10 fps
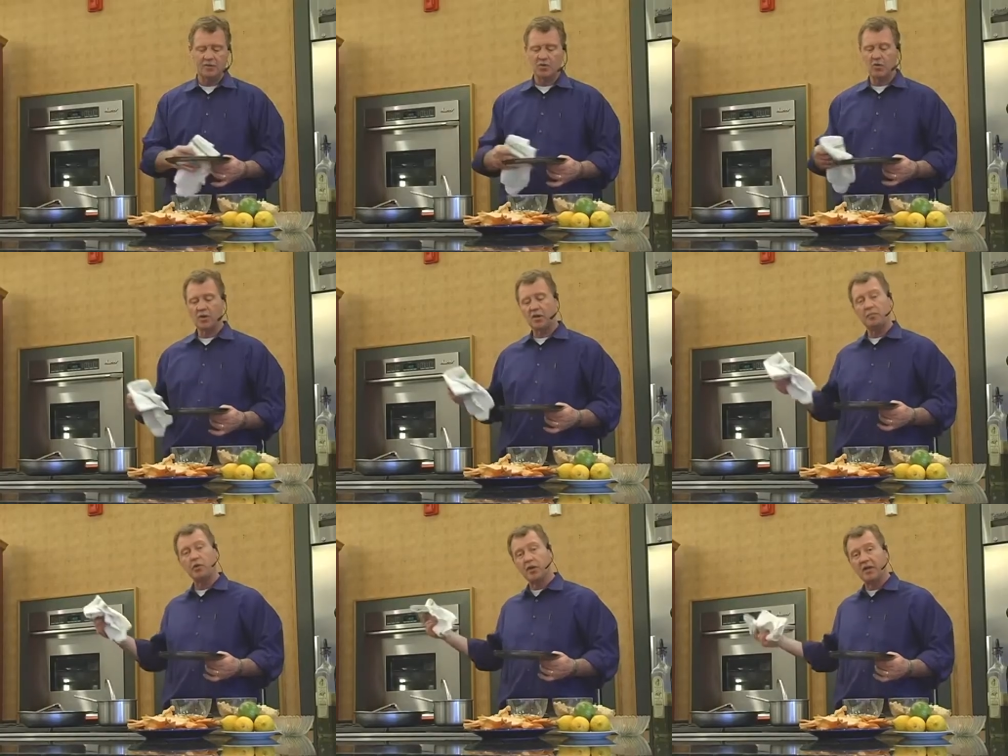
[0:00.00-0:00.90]
So we're going
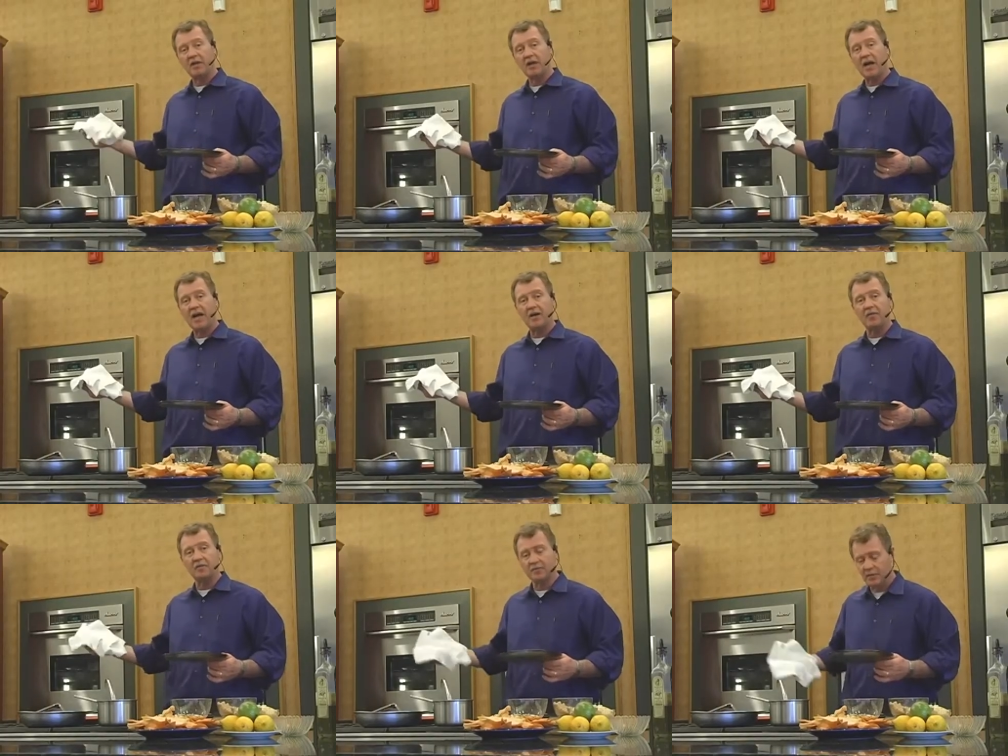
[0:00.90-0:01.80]
to put it in the hot
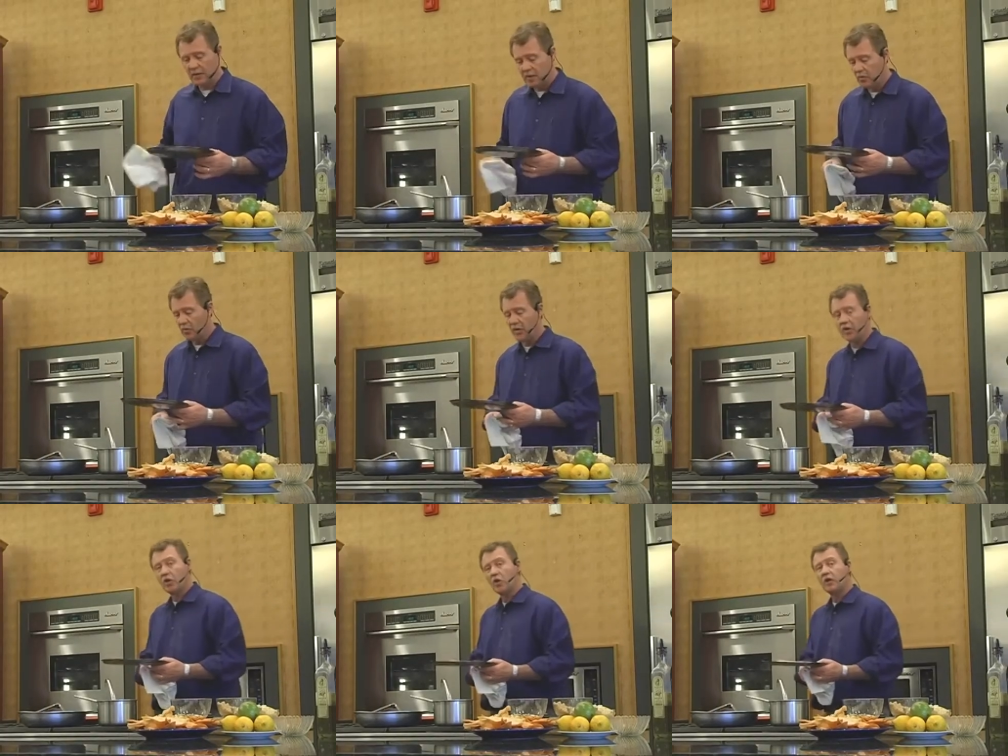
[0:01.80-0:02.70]
oven. We're
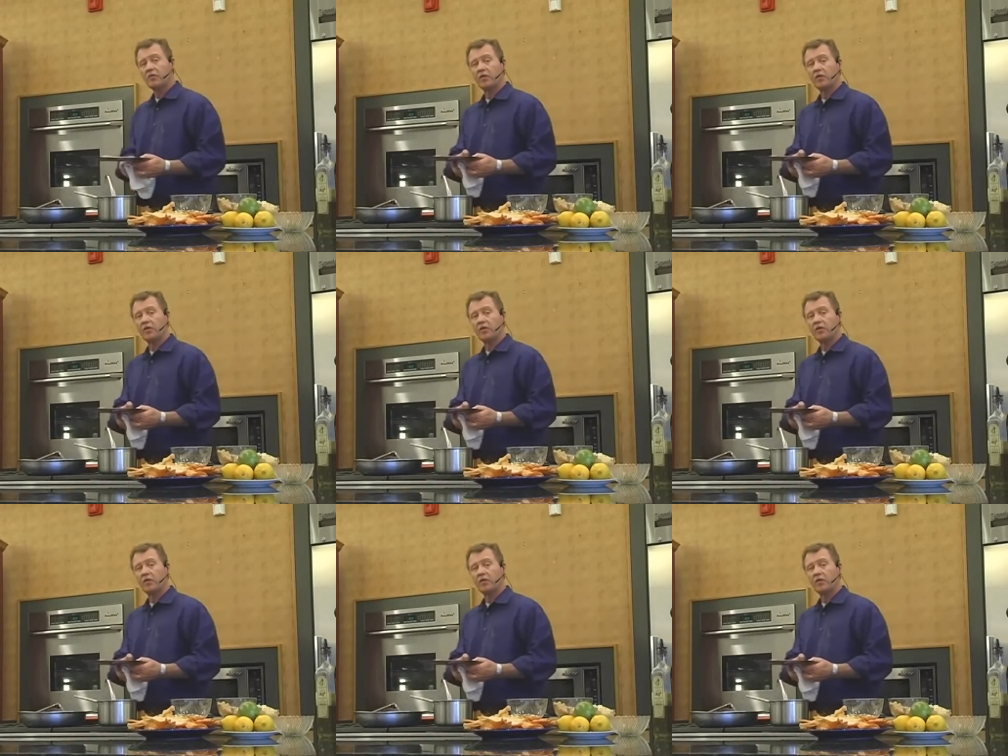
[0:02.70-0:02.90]
going to cook it